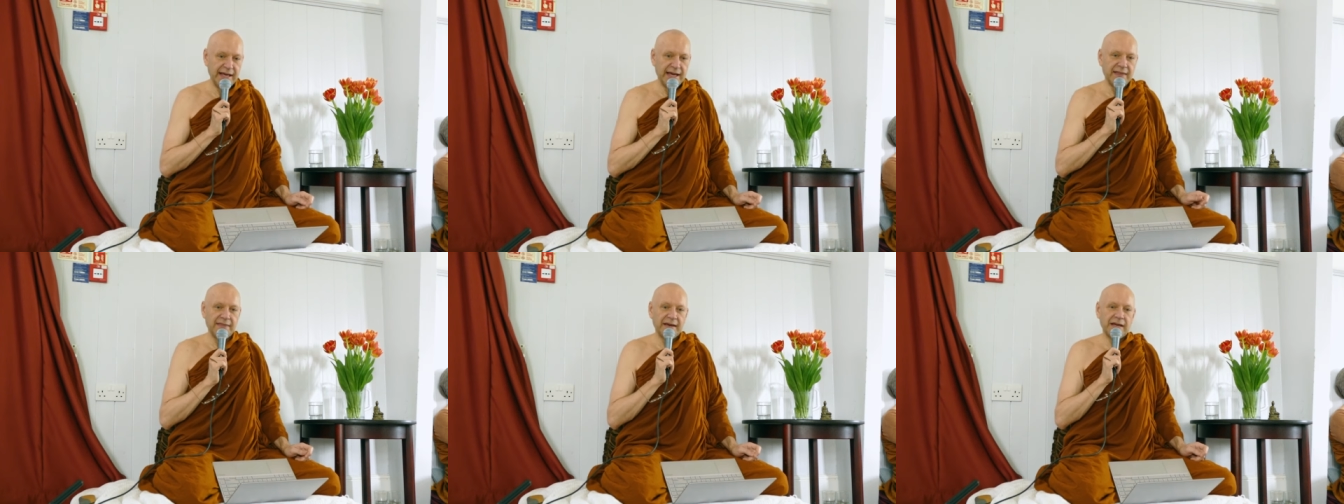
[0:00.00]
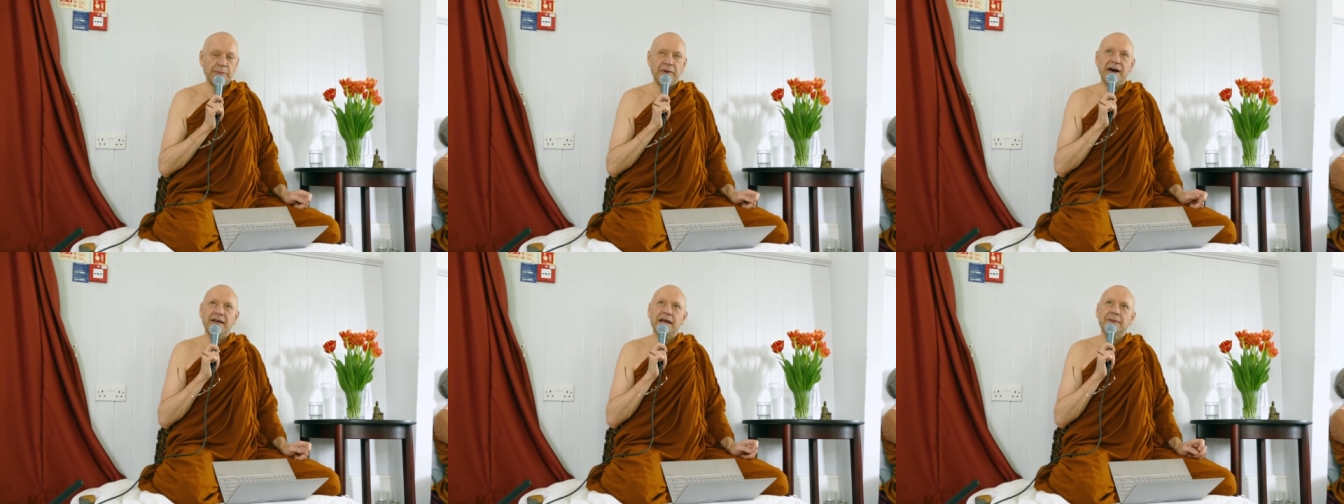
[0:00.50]
And then
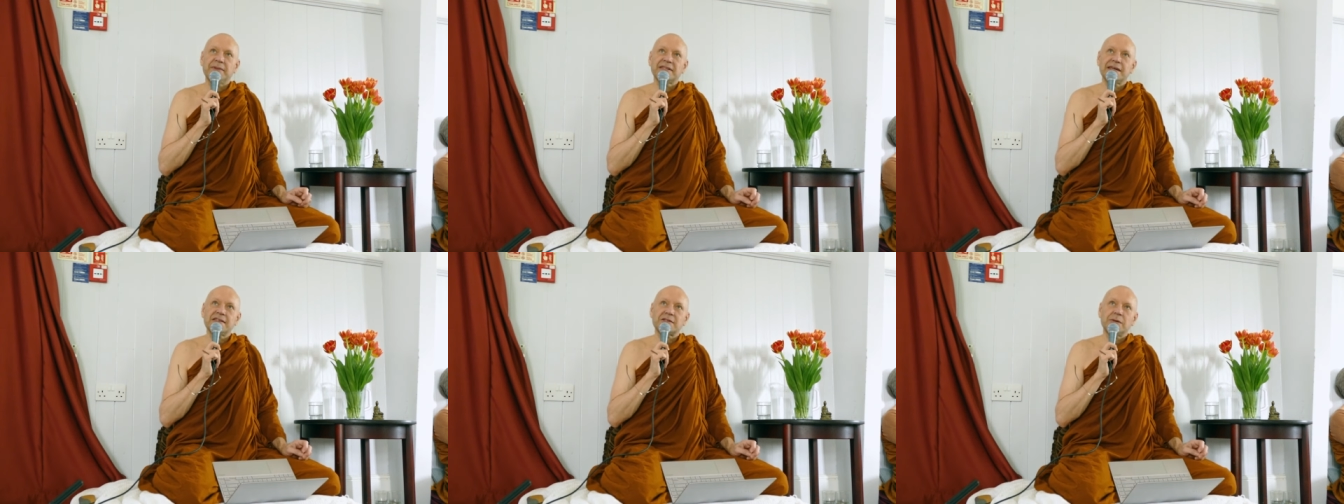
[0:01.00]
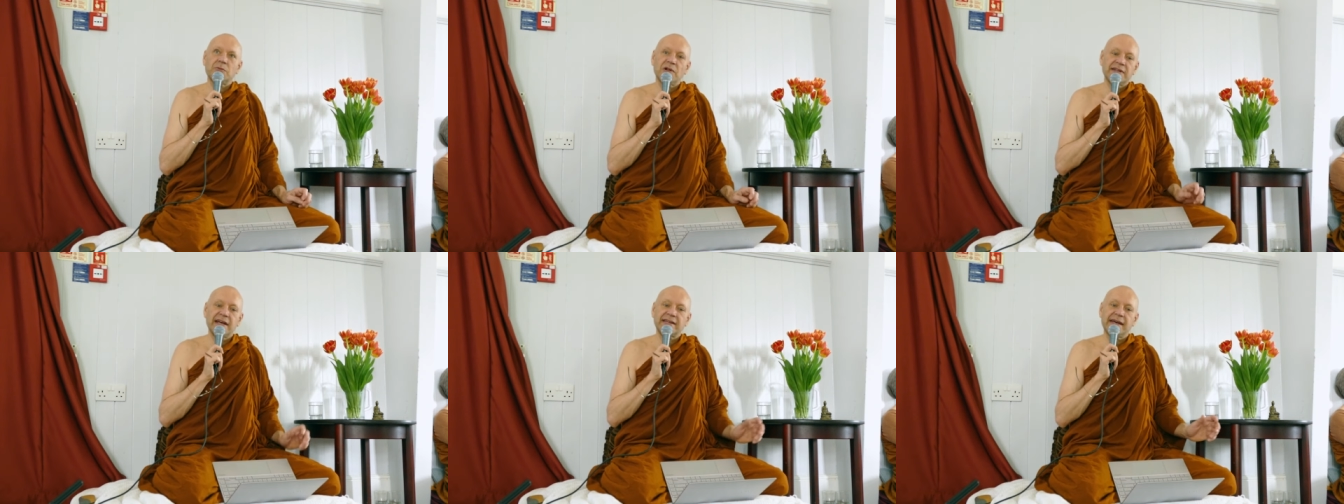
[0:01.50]
Mahanama says to him,
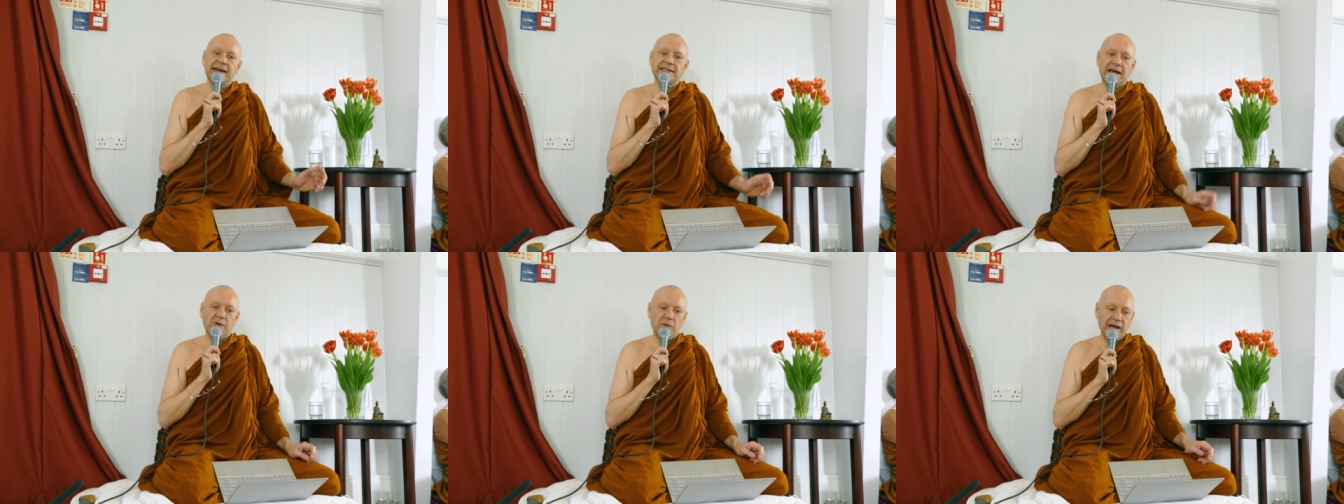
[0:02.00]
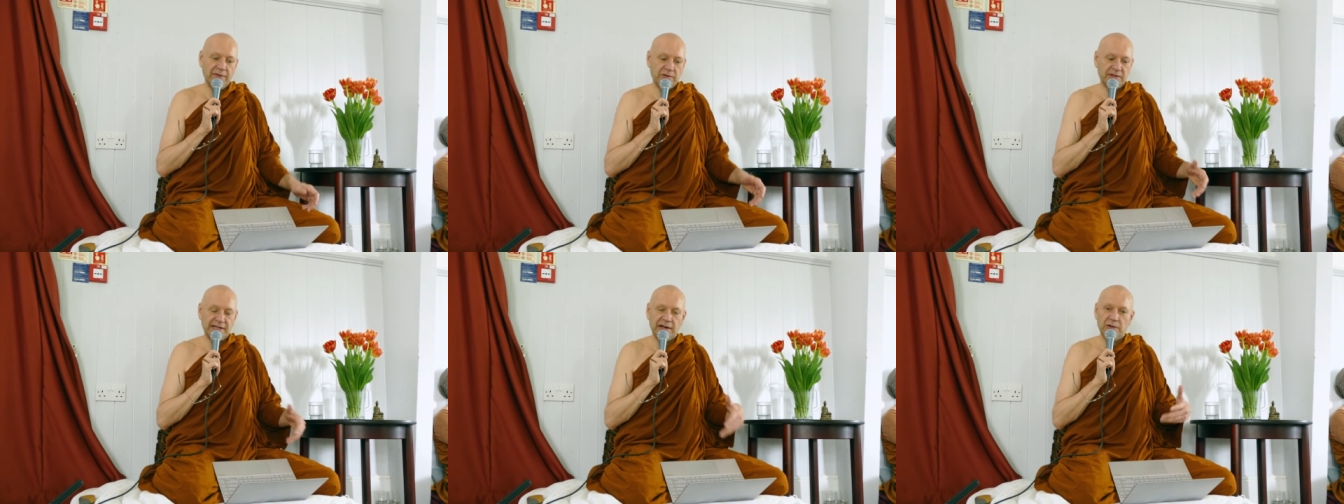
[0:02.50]
Well, in that case, I will have
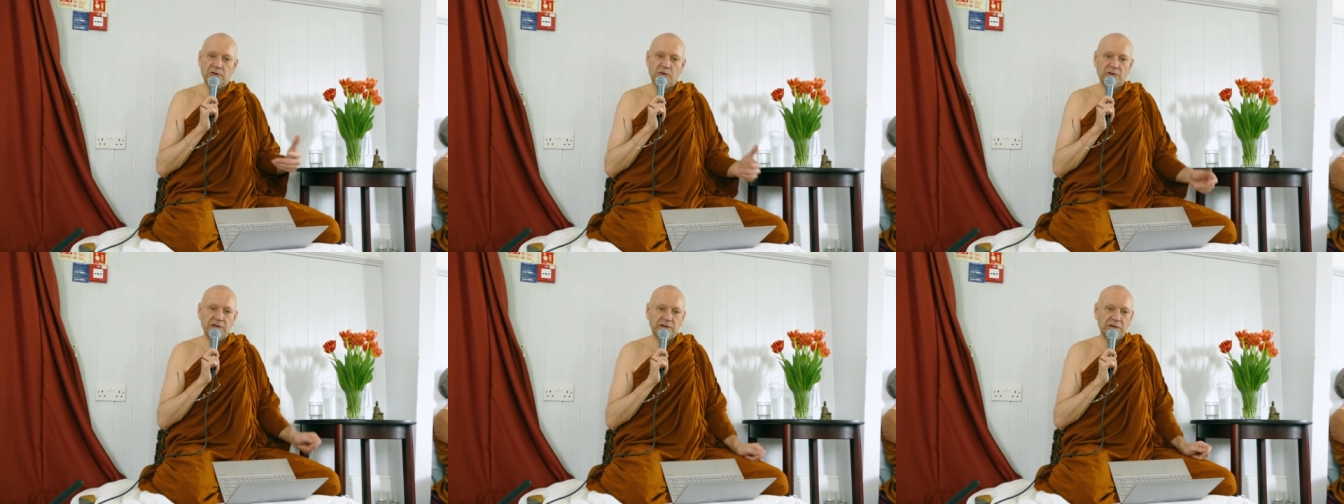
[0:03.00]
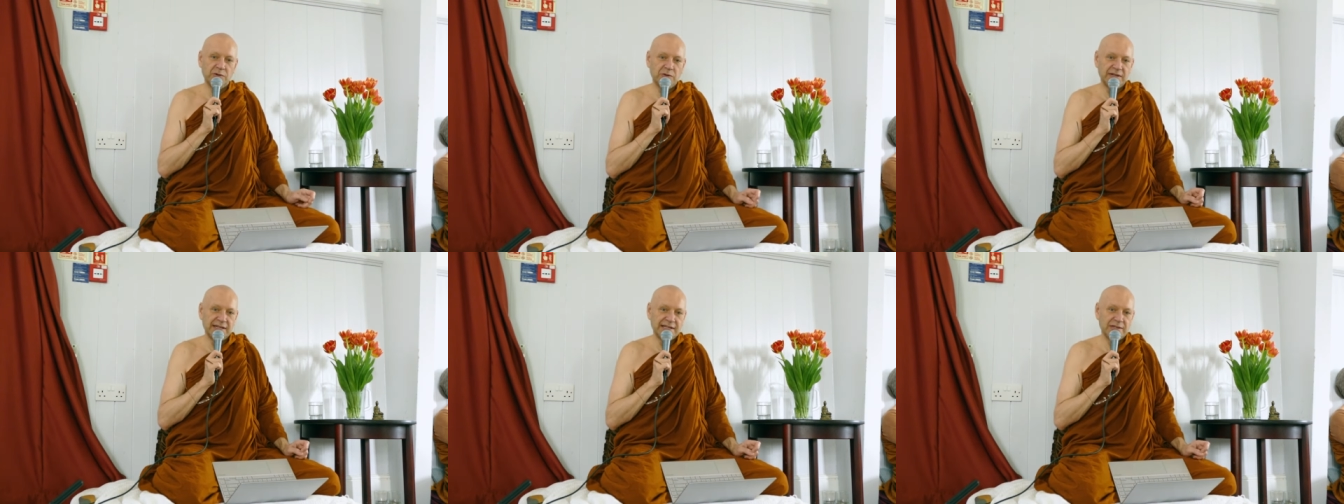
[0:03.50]
to tell you all the
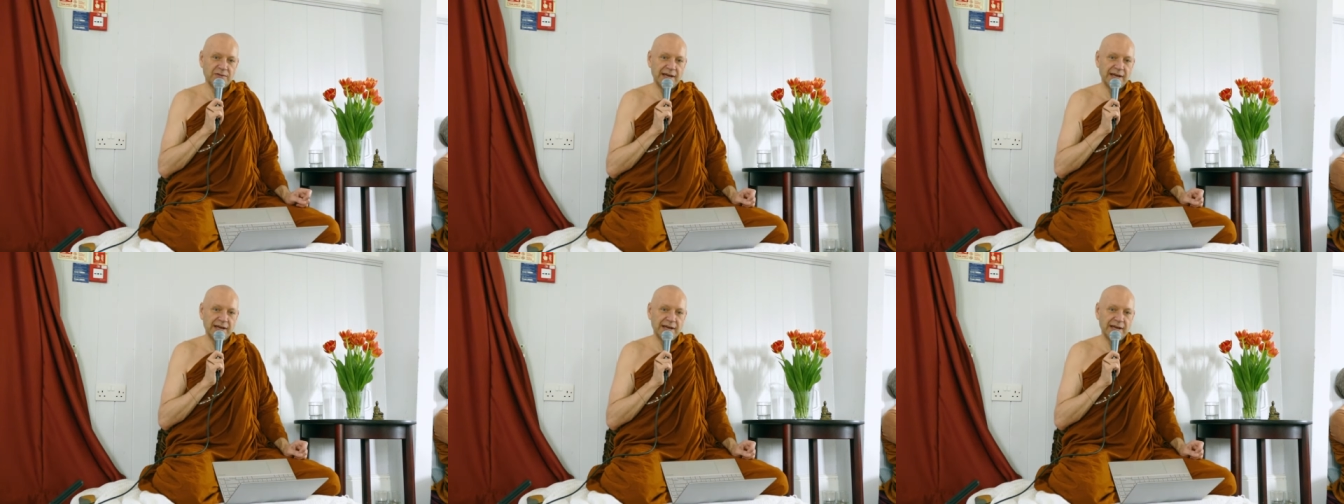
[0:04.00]
duties of the